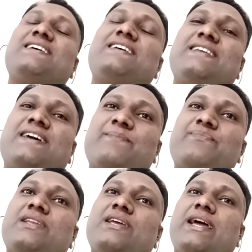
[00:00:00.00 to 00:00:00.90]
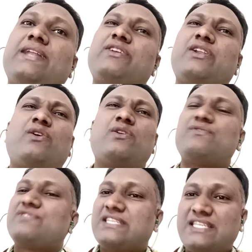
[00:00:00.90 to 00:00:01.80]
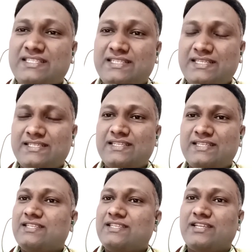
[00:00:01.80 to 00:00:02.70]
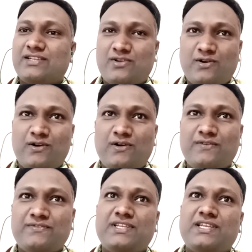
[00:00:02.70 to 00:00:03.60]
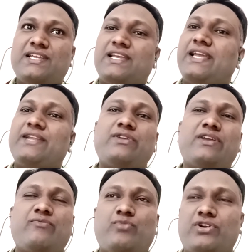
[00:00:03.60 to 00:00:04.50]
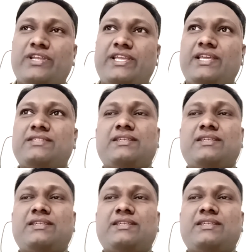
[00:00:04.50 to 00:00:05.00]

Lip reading: Yeah. And you get a lot of sneezes, you get coughs, and you have body aches.